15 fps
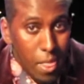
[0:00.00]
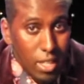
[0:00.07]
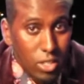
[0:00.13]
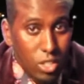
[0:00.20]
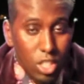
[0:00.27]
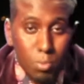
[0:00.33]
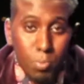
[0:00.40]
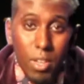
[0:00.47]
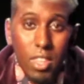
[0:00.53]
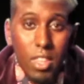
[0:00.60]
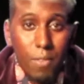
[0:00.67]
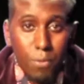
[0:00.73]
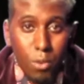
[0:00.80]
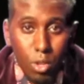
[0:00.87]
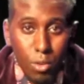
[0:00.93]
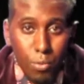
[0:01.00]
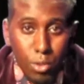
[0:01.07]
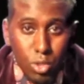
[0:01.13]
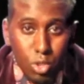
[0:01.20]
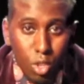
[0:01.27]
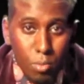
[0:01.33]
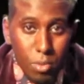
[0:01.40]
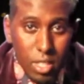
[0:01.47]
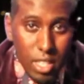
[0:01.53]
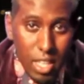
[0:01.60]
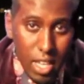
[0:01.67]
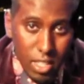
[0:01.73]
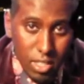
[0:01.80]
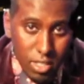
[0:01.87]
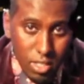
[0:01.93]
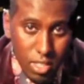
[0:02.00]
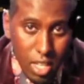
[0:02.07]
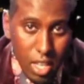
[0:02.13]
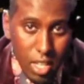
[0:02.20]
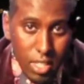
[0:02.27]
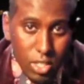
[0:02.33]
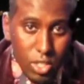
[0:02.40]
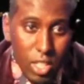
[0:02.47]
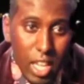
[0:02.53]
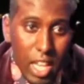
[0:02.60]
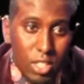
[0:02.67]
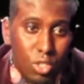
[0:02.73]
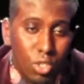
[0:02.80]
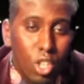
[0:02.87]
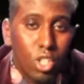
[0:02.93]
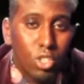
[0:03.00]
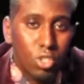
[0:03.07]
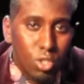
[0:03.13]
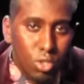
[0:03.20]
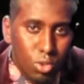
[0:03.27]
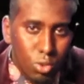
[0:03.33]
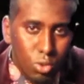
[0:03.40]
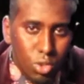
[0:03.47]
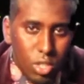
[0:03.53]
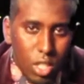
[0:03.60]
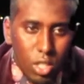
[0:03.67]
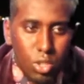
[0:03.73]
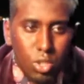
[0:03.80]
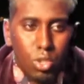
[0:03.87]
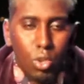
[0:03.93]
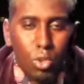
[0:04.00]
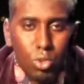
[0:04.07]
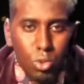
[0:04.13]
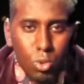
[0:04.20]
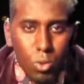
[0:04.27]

She's been there for you for so many years. She has nurtured you. She has showed